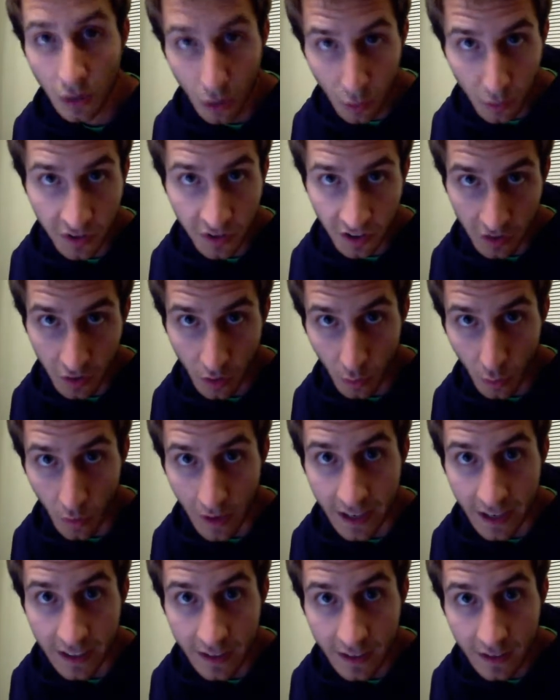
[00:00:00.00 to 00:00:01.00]
Losing the
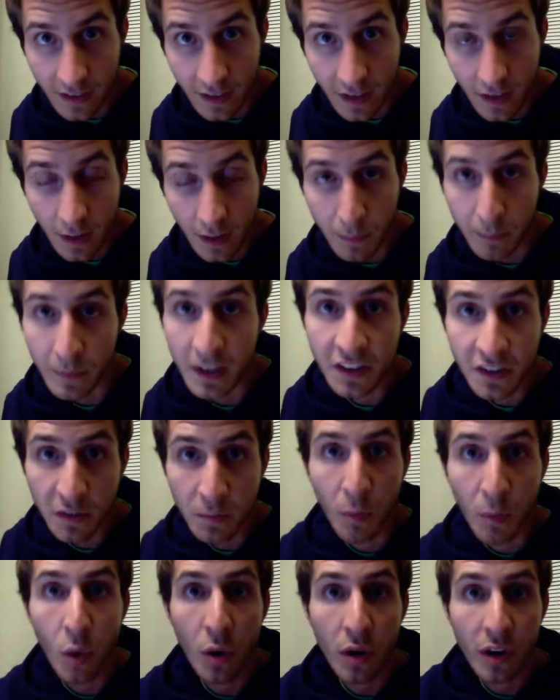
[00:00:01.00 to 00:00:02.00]
weight means
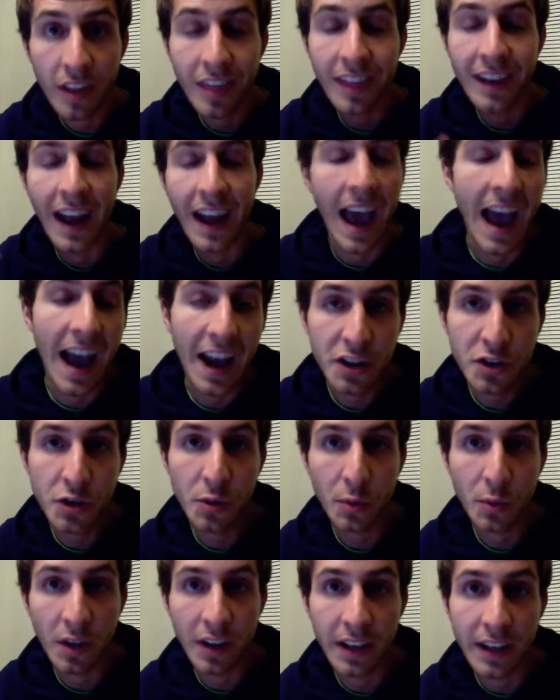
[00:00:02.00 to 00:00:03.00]
more than
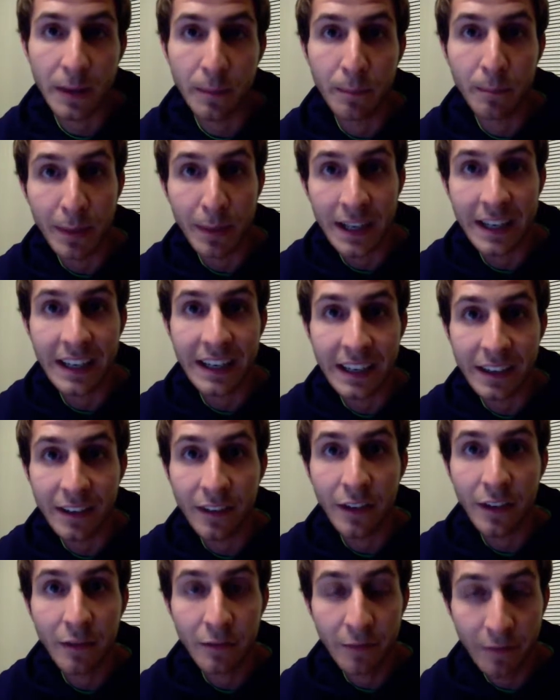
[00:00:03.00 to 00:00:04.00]
actually
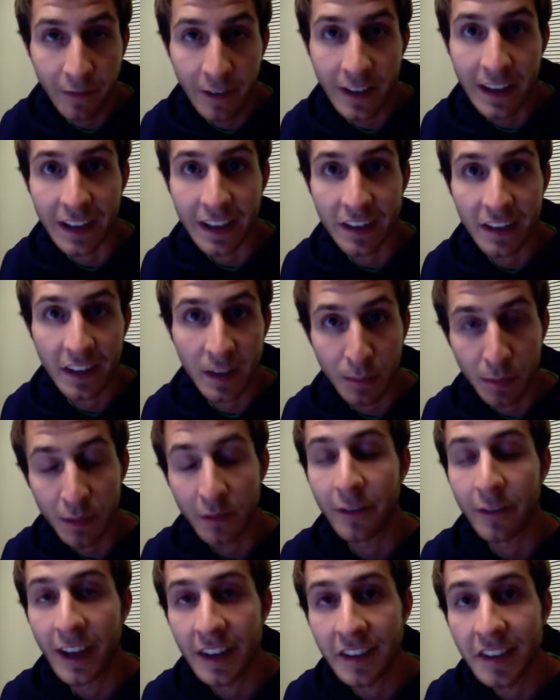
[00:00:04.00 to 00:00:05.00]
being fit and
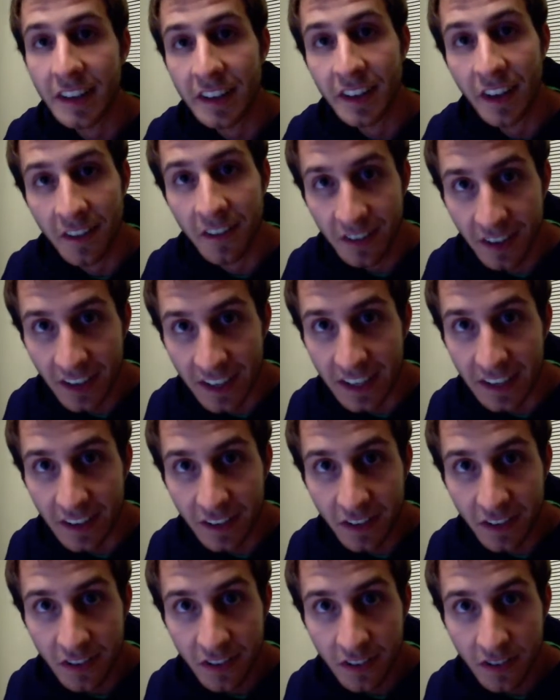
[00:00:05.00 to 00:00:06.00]
preventing
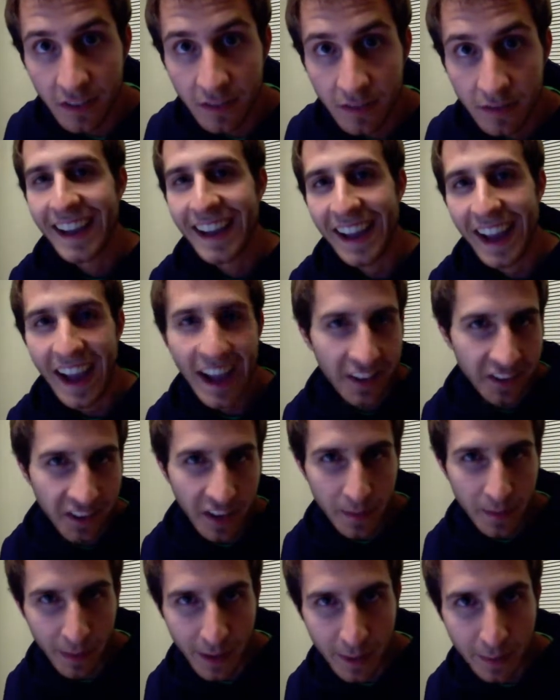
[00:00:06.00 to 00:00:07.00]
disease.
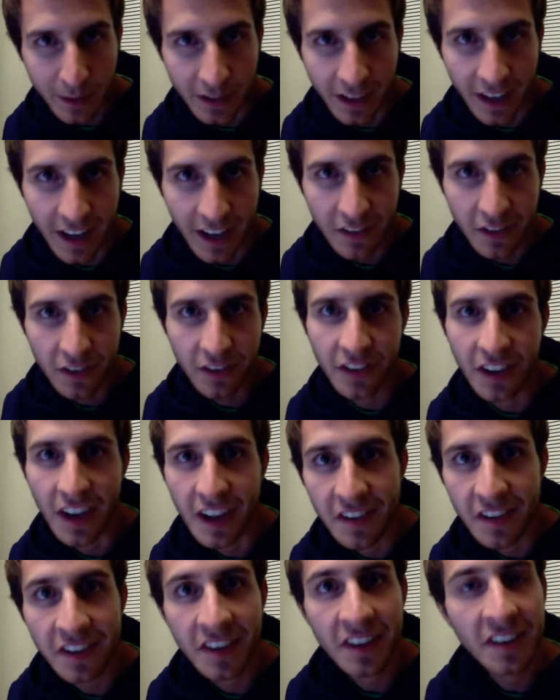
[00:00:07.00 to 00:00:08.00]
Asking people to
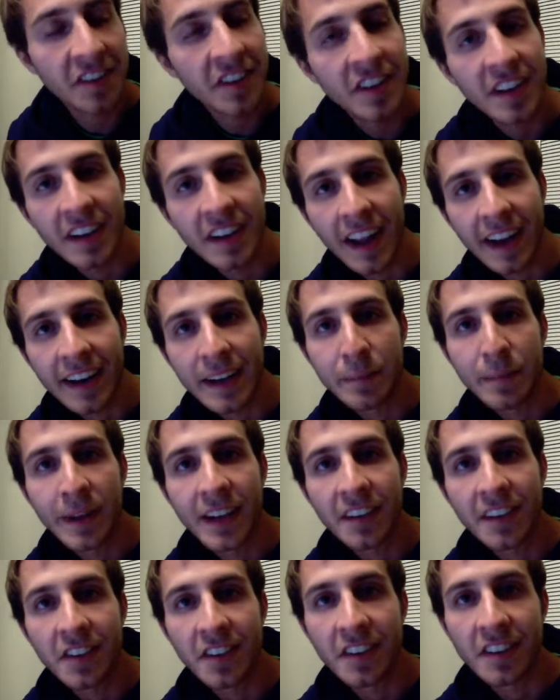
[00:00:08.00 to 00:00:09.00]
exercise 60 to 90
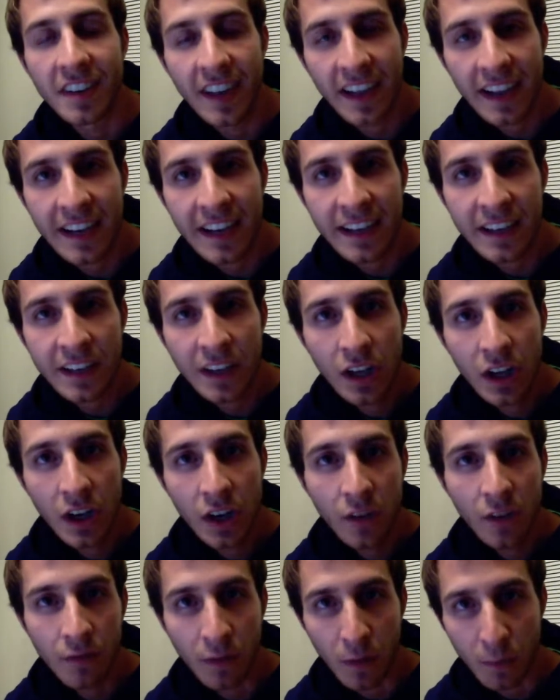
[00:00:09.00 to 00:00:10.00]
minutes a day
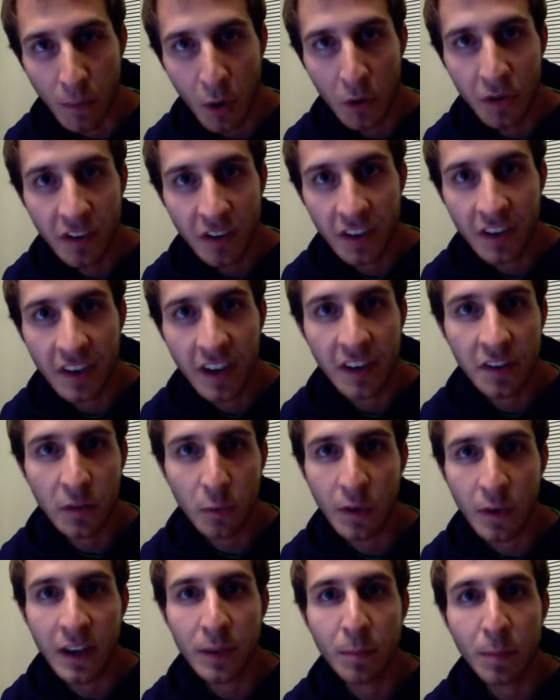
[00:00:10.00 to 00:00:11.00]
for most of the days a
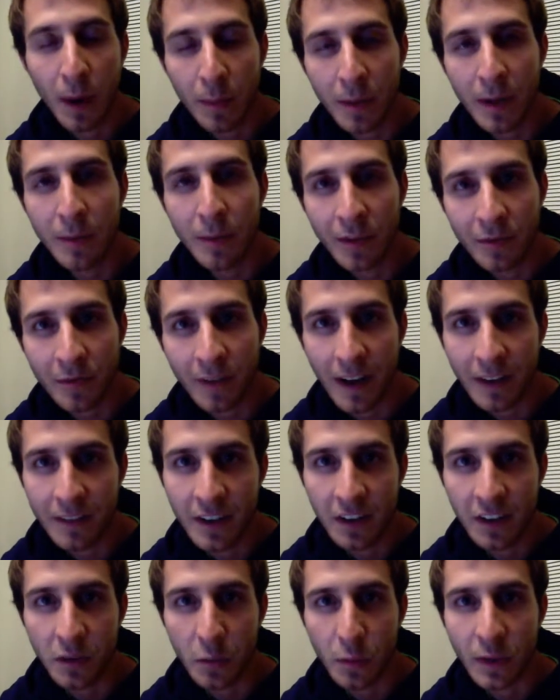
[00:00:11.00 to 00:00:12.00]
week, probably about 5
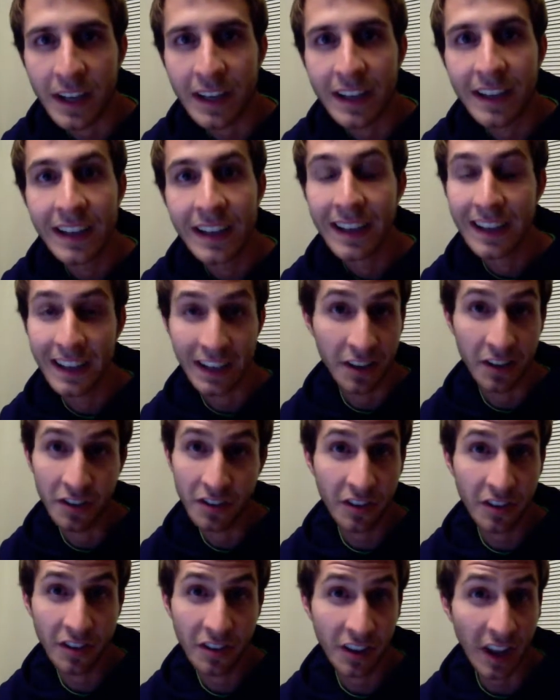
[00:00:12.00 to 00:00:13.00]
days a week, is
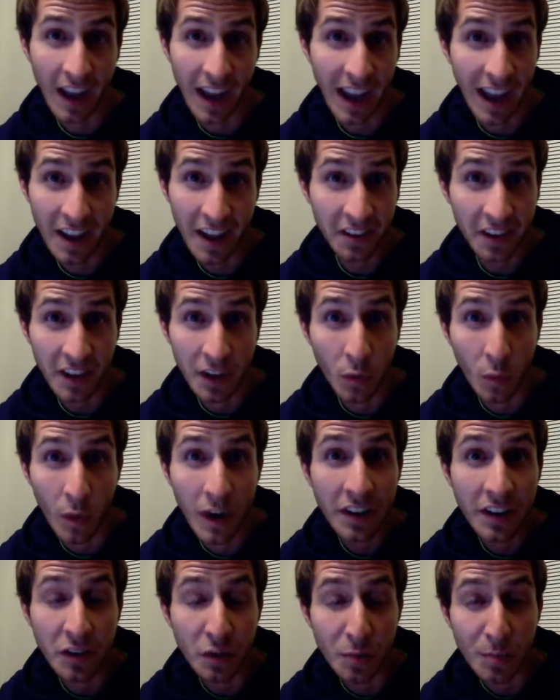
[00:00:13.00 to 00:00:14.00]
just asking
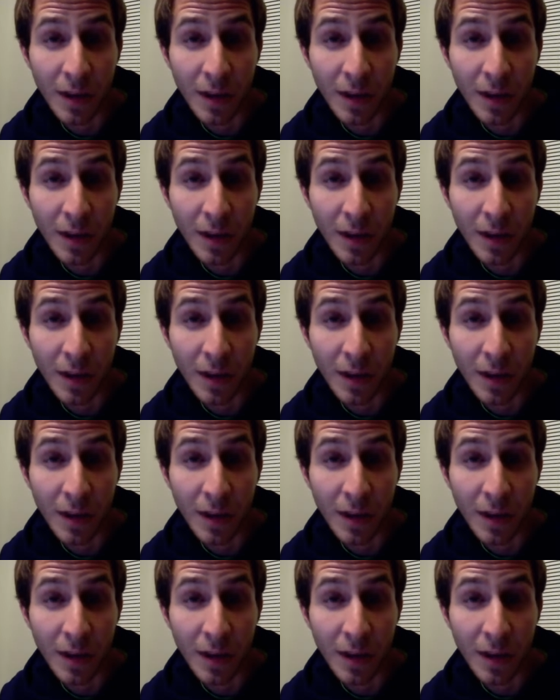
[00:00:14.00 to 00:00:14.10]
way too